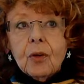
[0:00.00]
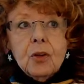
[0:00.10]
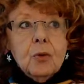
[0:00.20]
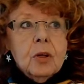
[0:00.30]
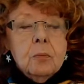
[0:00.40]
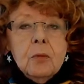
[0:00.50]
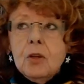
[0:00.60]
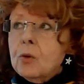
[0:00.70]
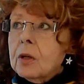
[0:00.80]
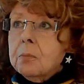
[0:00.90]
you can
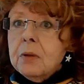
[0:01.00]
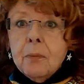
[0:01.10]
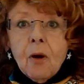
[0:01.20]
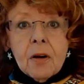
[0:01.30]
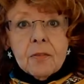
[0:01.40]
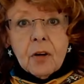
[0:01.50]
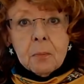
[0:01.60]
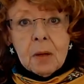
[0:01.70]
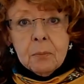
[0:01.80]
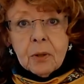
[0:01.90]
be part of our
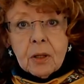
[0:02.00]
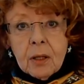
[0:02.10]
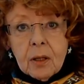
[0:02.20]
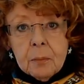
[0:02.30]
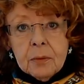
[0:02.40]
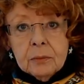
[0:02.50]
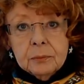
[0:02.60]
member club